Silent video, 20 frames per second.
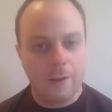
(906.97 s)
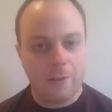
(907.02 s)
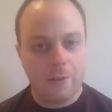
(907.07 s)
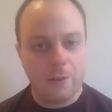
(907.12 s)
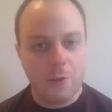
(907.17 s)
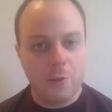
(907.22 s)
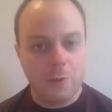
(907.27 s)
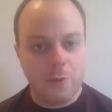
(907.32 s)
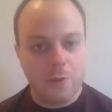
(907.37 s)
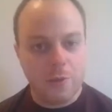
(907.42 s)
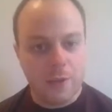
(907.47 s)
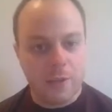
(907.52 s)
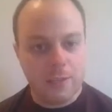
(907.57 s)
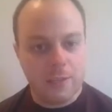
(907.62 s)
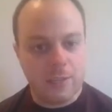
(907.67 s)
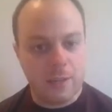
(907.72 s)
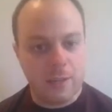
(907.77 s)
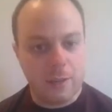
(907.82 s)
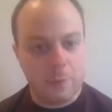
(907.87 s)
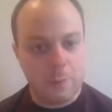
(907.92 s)
new
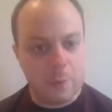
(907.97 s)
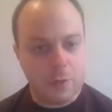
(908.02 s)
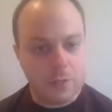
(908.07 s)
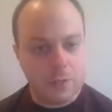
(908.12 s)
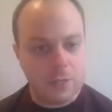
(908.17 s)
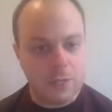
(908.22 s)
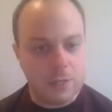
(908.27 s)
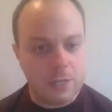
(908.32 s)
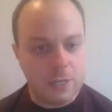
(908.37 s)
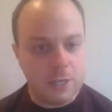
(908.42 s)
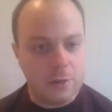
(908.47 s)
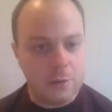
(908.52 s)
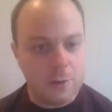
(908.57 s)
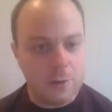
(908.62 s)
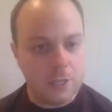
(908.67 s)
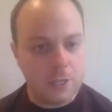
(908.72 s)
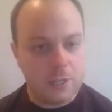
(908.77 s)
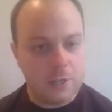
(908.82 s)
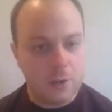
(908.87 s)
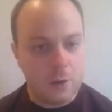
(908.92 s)
things that the person did
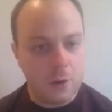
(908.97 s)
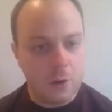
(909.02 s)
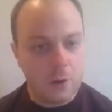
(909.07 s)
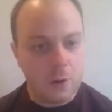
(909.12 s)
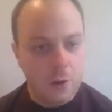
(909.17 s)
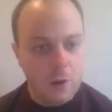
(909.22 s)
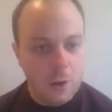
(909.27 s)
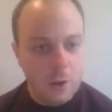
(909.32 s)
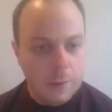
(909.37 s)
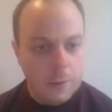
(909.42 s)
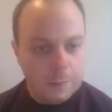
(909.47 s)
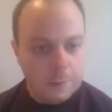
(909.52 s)
to it. So